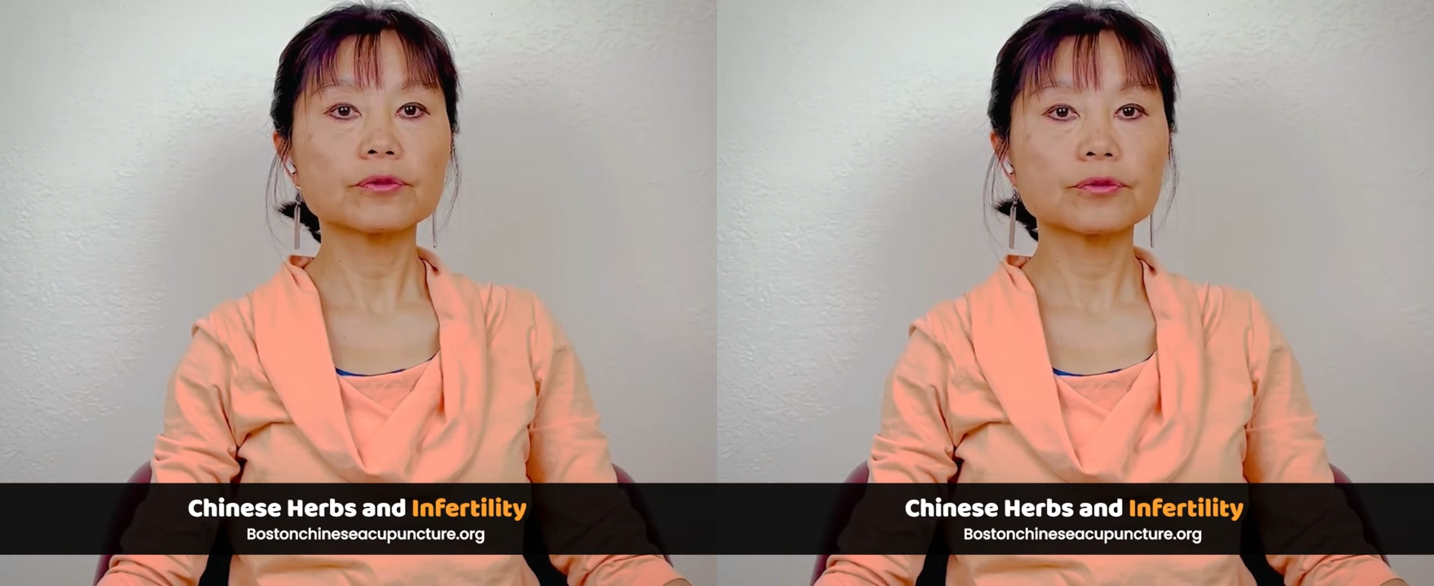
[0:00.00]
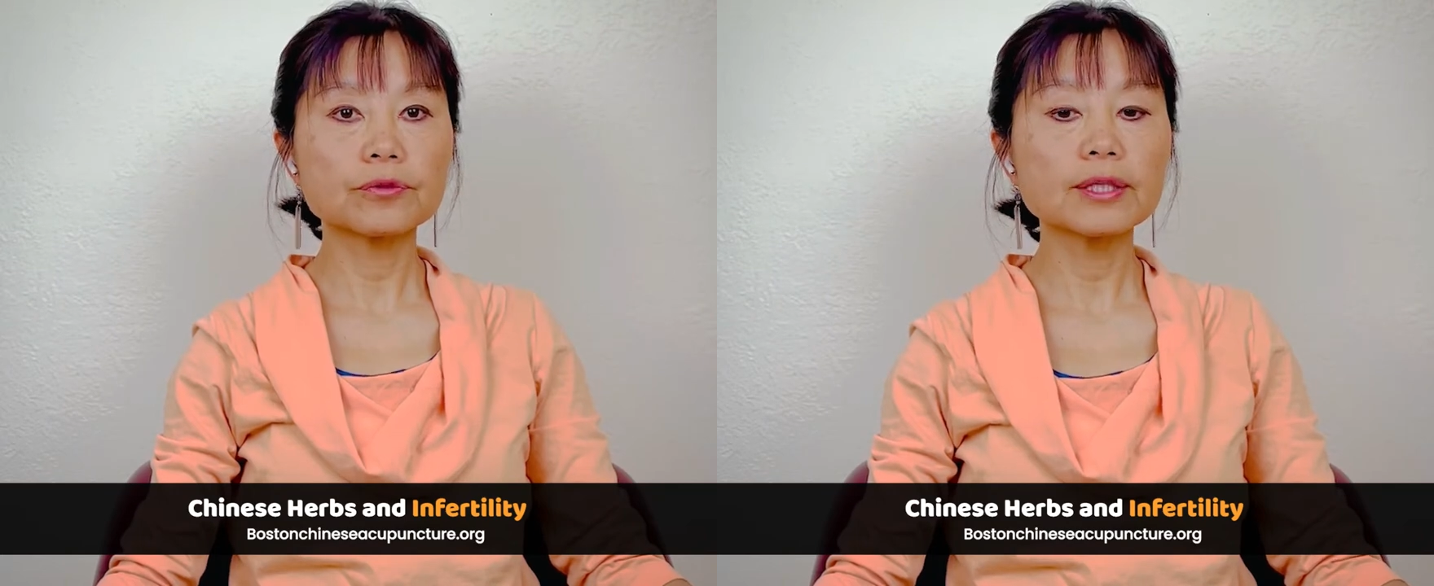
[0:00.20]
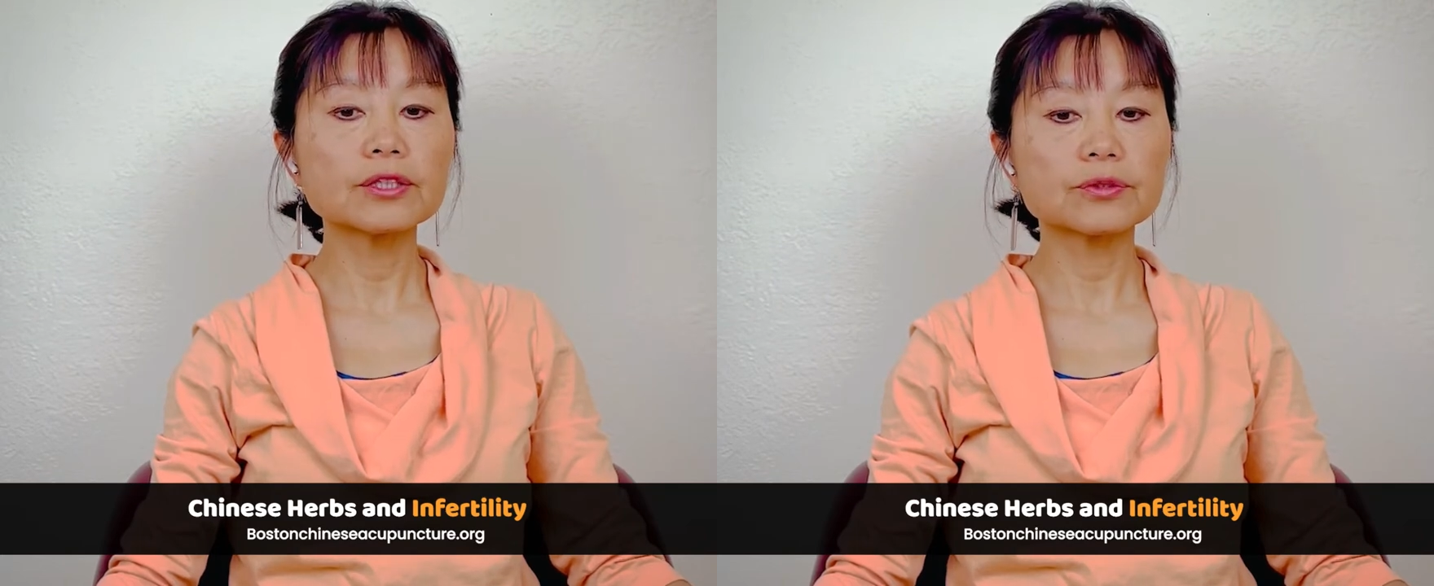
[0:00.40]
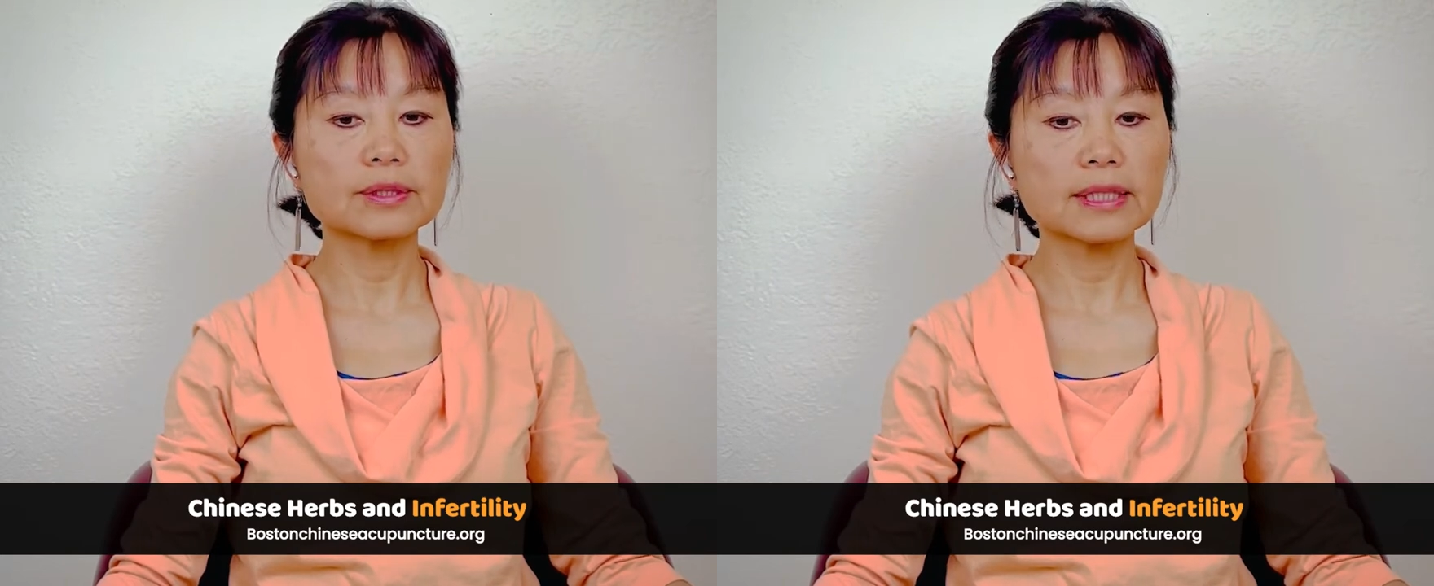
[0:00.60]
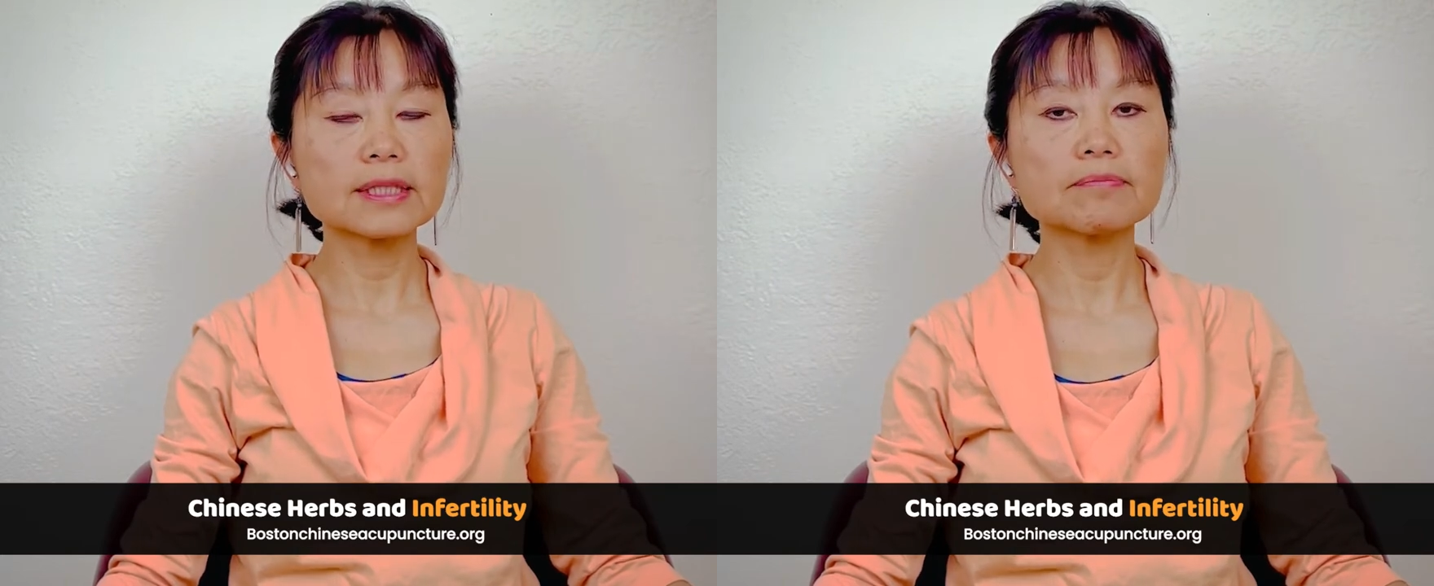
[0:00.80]
3 to
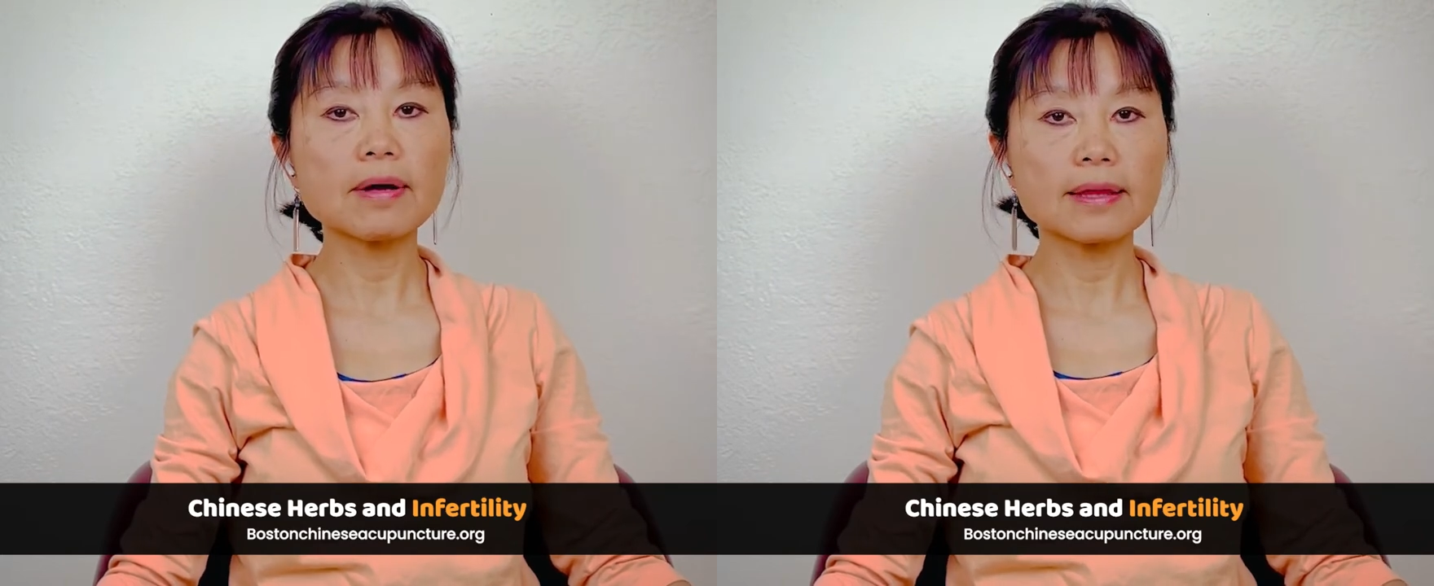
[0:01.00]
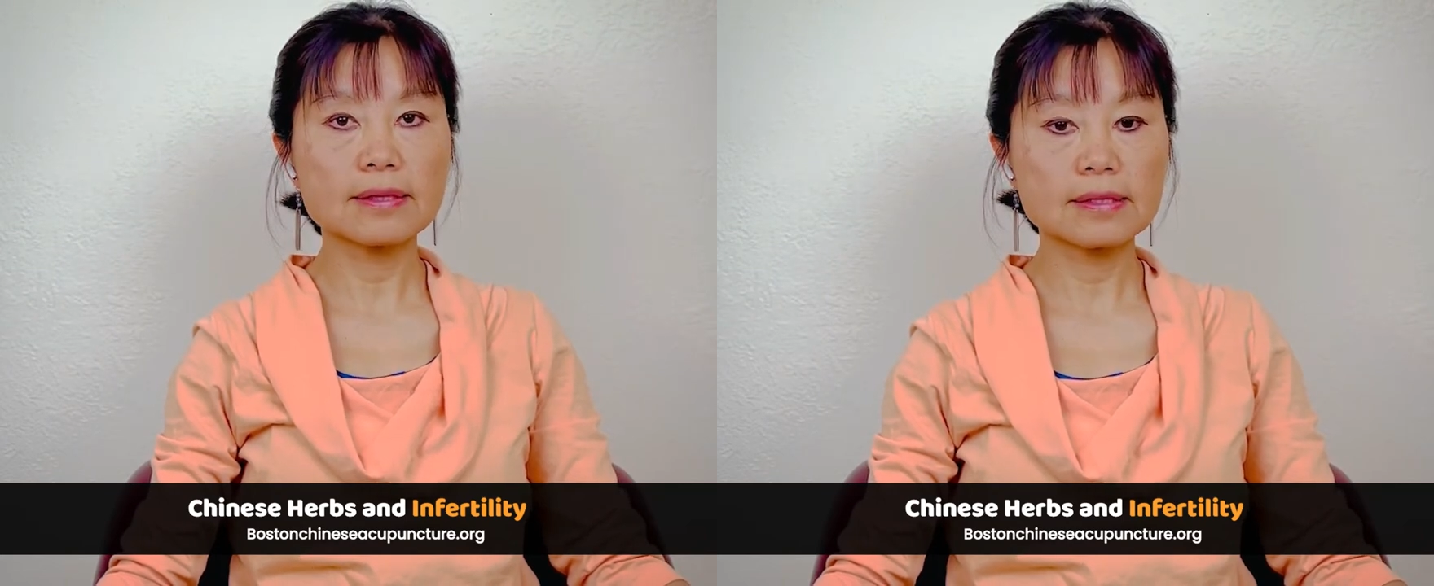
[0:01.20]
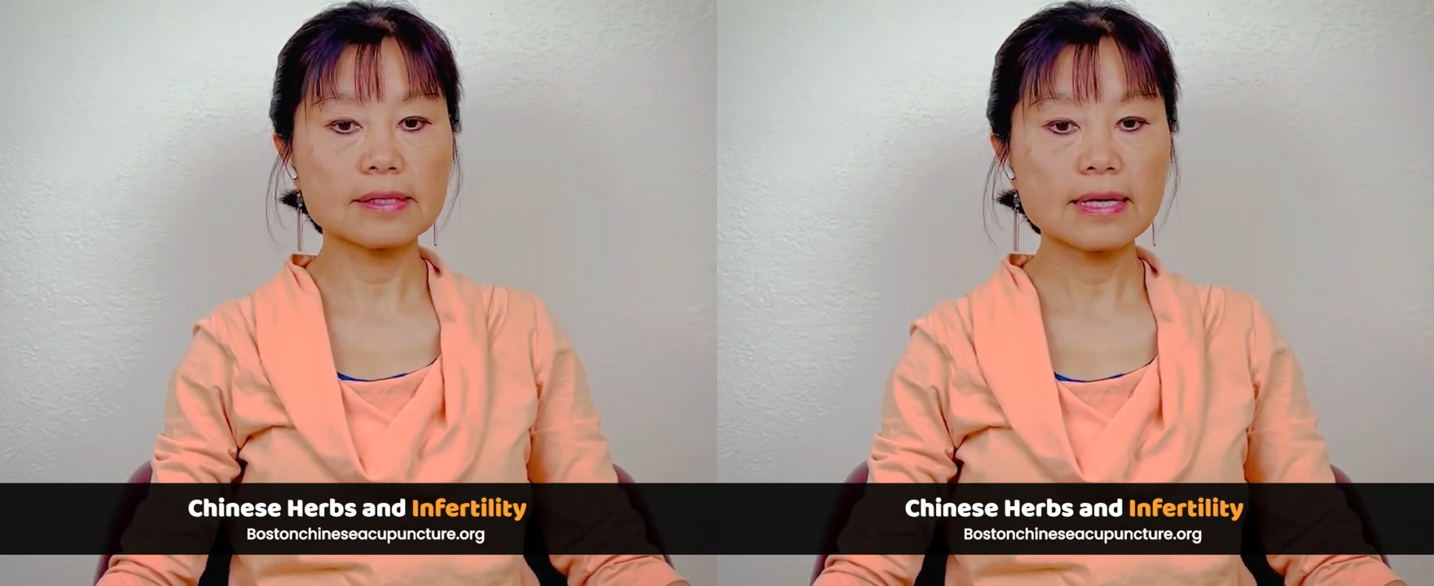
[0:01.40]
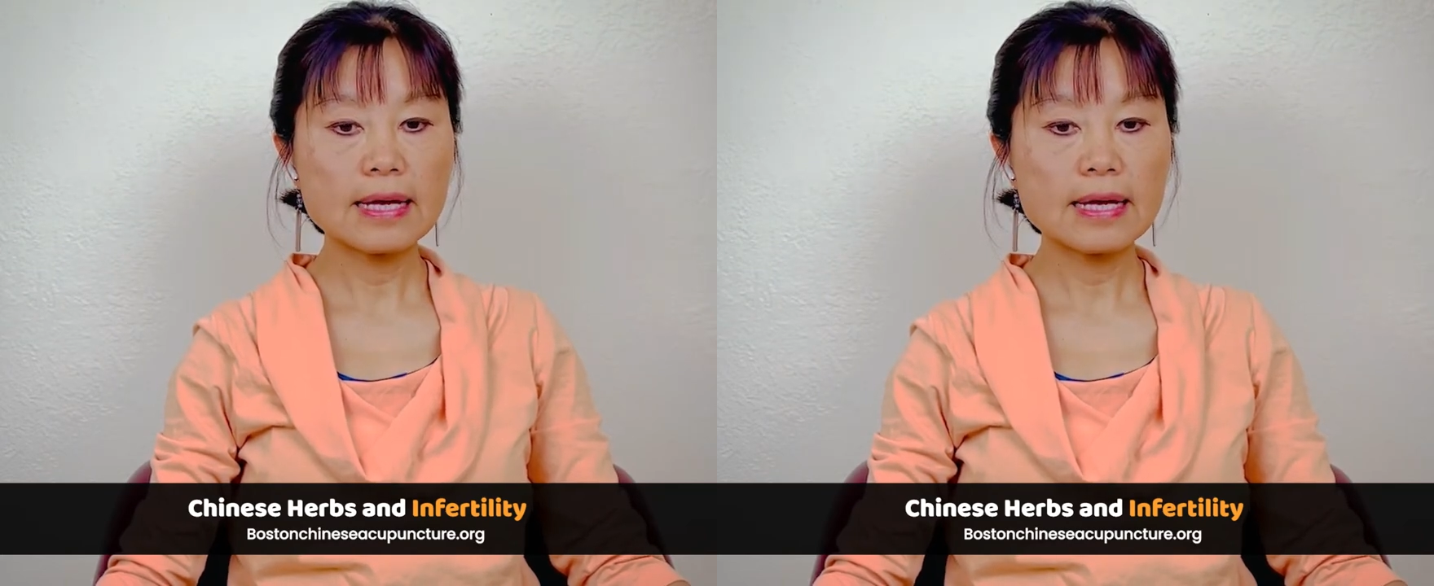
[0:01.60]
6 months,